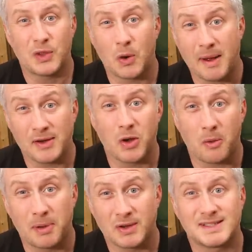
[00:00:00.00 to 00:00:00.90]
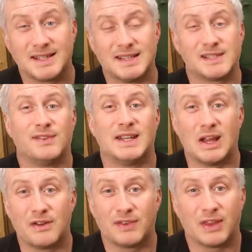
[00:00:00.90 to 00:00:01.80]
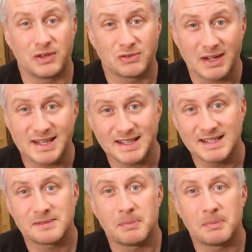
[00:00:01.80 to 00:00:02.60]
I thought about not posting this video for those reasons,